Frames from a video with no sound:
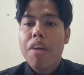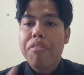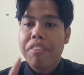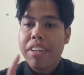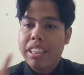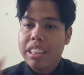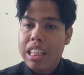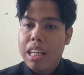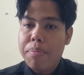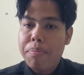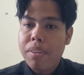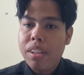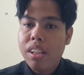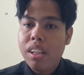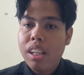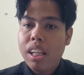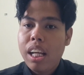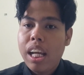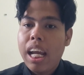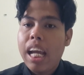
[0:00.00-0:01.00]
For
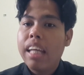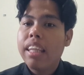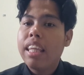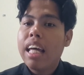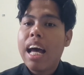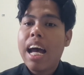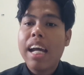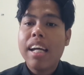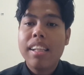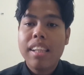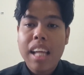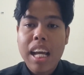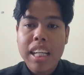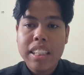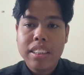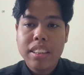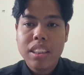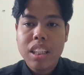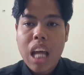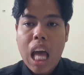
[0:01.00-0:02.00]
example, it
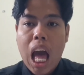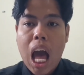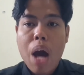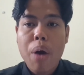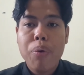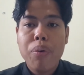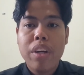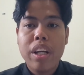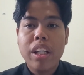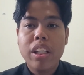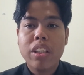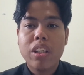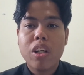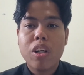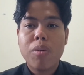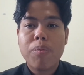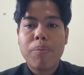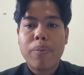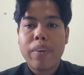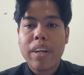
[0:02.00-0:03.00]
highlights how
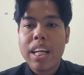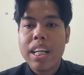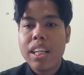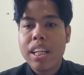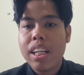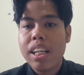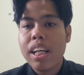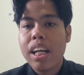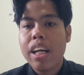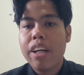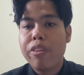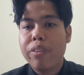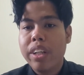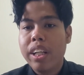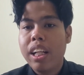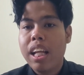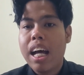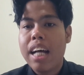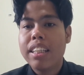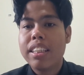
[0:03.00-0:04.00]
incorporating
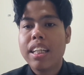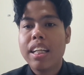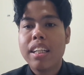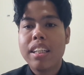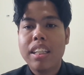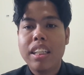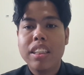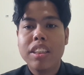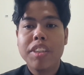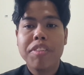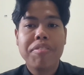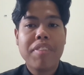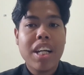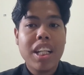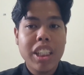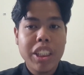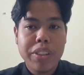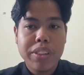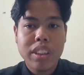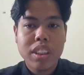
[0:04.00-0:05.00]
real Acehnis
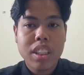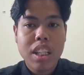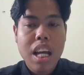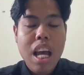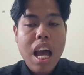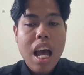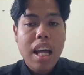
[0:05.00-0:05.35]
values